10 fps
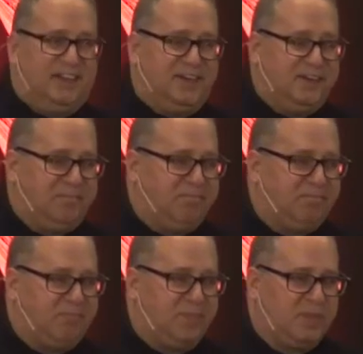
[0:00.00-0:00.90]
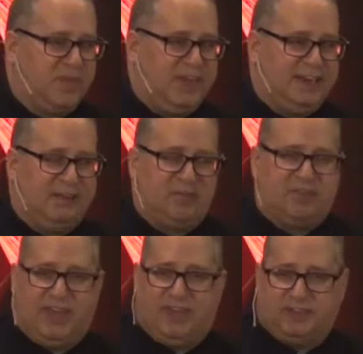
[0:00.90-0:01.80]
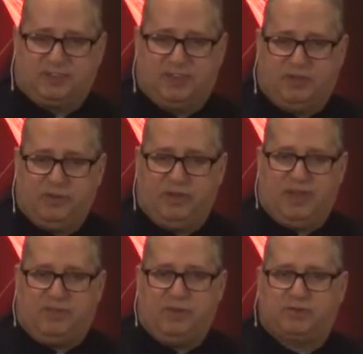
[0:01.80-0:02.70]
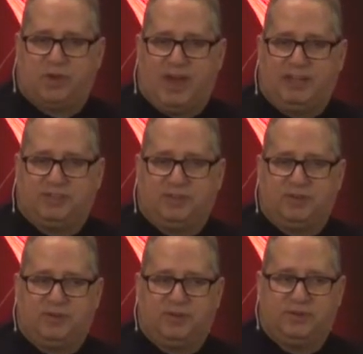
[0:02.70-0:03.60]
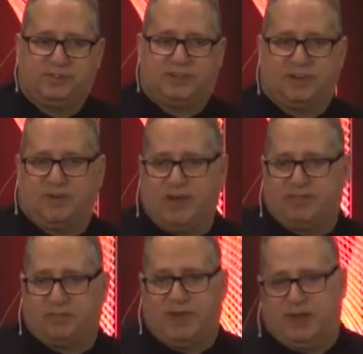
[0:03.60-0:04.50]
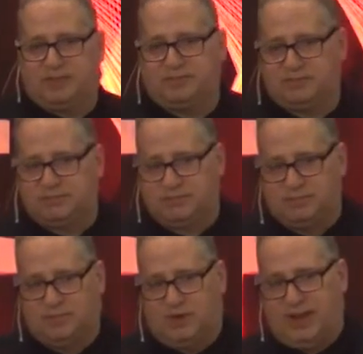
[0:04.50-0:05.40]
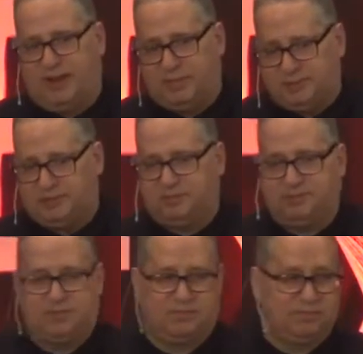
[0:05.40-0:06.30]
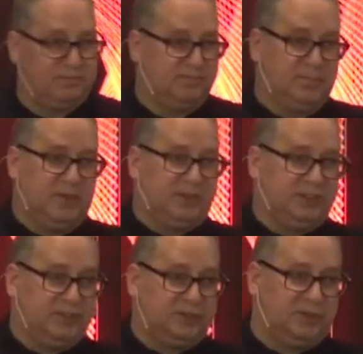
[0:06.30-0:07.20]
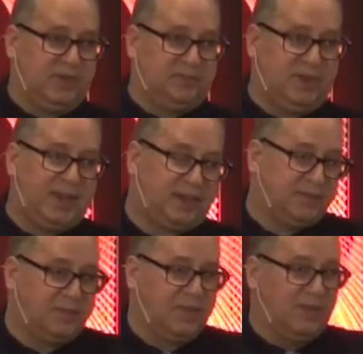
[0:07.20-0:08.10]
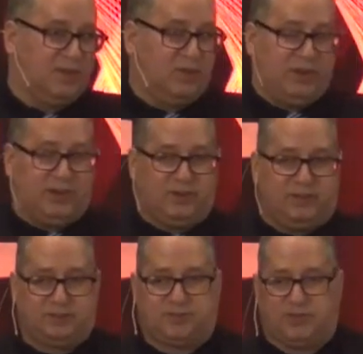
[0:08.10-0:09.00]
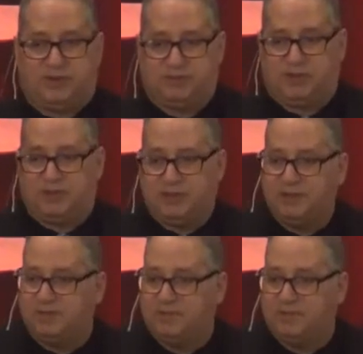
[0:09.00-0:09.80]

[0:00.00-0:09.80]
It never fails. If you try to steer away from God, what happens? He steers you right back. We all know the story of Jonah.